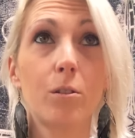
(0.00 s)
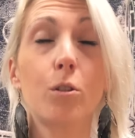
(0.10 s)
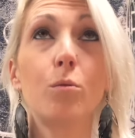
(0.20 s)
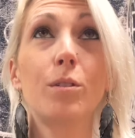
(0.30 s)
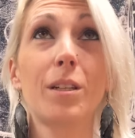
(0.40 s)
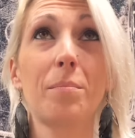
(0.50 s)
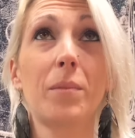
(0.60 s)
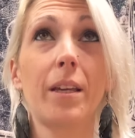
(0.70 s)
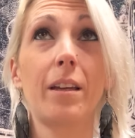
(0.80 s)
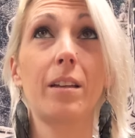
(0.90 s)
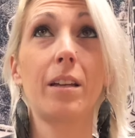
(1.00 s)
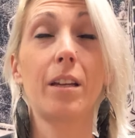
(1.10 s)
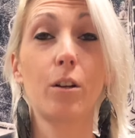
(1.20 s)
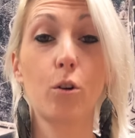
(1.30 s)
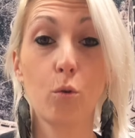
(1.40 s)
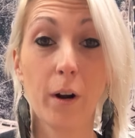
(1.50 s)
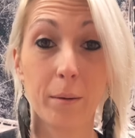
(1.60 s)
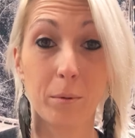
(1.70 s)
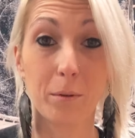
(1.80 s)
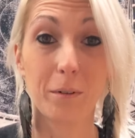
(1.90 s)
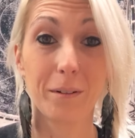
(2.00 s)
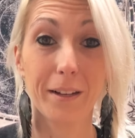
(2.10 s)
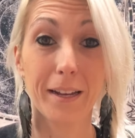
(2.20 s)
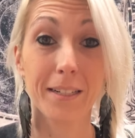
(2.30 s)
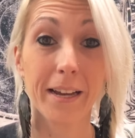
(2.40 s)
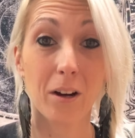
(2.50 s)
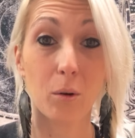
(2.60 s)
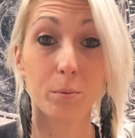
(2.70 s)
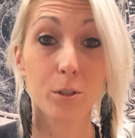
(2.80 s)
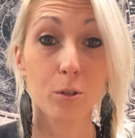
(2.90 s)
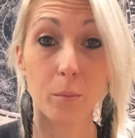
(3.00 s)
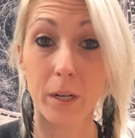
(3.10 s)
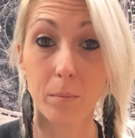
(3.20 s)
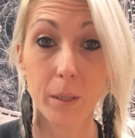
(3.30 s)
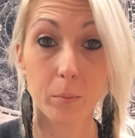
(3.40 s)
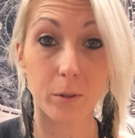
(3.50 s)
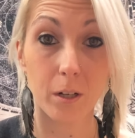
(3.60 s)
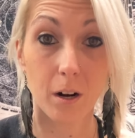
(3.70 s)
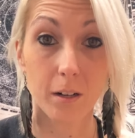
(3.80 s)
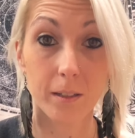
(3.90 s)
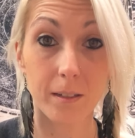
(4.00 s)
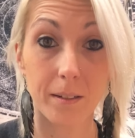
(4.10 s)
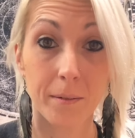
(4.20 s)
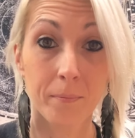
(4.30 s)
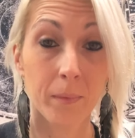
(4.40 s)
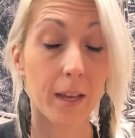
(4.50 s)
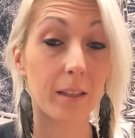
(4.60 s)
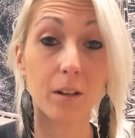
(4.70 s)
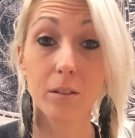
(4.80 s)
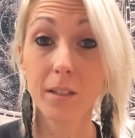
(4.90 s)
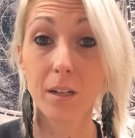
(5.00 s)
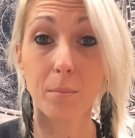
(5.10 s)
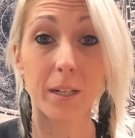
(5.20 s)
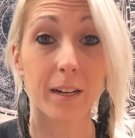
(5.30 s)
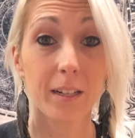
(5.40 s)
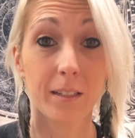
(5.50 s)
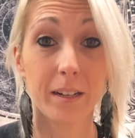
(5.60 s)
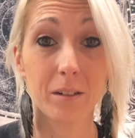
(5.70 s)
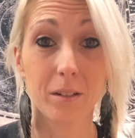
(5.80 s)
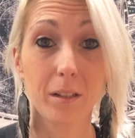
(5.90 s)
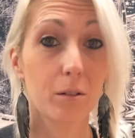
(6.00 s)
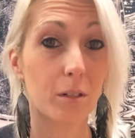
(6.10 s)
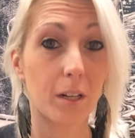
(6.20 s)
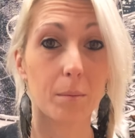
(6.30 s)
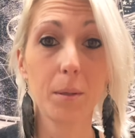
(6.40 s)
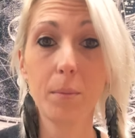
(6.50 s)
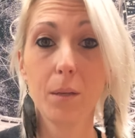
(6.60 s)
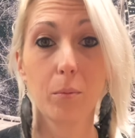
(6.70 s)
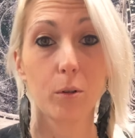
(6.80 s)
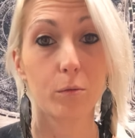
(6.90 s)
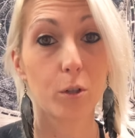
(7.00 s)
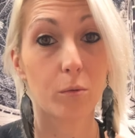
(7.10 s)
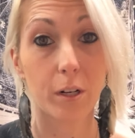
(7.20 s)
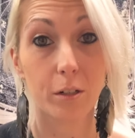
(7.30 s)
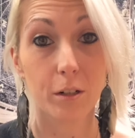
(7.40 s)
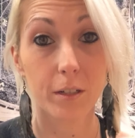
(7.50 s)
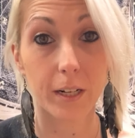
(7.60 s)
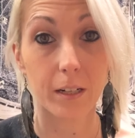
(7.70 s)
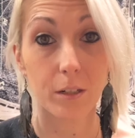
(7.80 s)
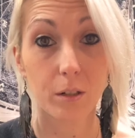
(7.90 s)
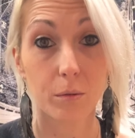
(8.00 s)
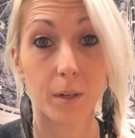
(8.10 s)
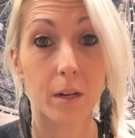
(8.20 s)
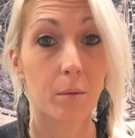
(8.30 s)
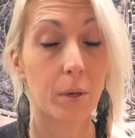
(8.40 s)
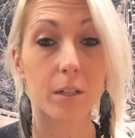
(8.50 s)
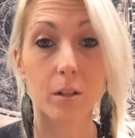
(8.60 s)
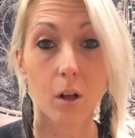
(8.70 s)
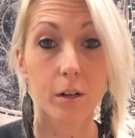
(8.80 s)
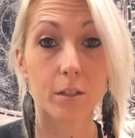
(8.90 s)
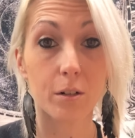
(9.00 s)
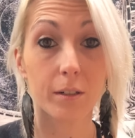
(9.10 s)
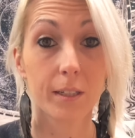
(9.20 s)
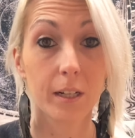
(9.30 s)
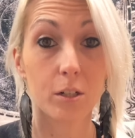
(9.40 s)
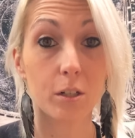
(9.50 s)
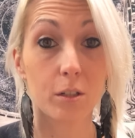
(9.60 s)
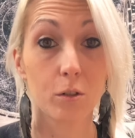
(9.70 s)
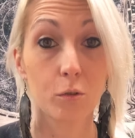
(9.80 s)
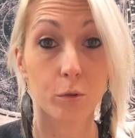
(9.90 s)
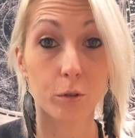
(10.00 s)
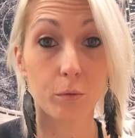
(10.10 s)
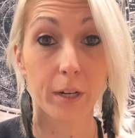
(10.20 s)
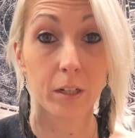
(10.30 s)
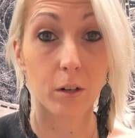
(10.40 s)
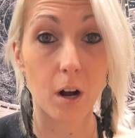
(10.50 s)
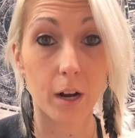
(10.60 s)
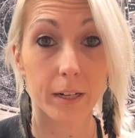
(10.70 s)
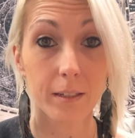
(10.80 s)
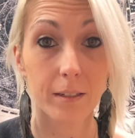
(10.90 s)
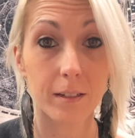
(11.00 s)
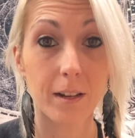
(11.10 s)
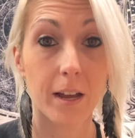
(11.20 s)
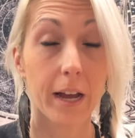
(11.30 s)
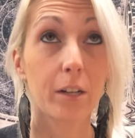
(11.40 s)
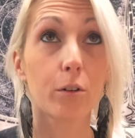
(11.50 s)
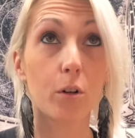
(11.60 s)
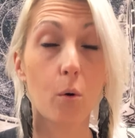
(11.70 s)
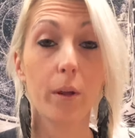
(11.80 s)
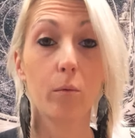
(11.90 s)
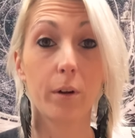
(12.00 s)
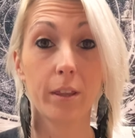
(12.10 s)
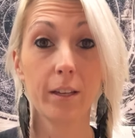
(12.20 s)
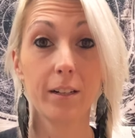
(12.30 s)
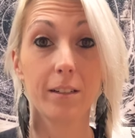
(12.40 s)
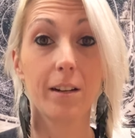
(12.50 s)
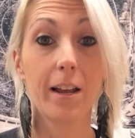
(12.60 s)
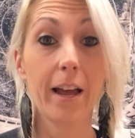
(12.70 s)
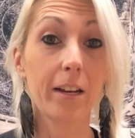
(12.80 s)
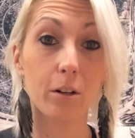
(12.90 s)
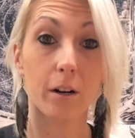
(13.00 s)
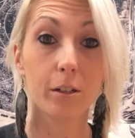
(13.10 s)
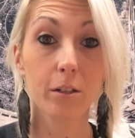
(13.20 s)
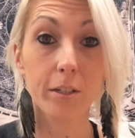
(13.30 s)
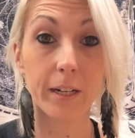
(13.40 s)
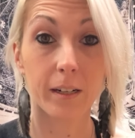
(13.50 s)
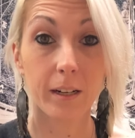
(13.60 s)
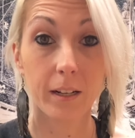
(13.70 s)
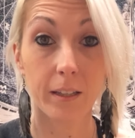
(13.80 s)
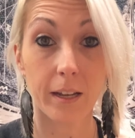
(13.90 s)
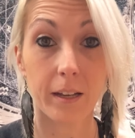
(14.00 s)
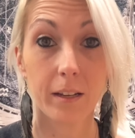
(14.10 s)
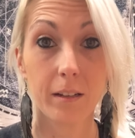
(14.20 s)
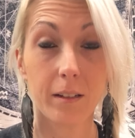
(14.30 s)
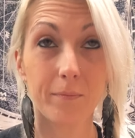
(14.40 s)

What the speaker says: do something incredible and to help so many people's hearts. And there's going to be naysayers, and there's going to be people who don't understand you. But as long as your intentions are true and you're honest and you're going with it and you're understanding that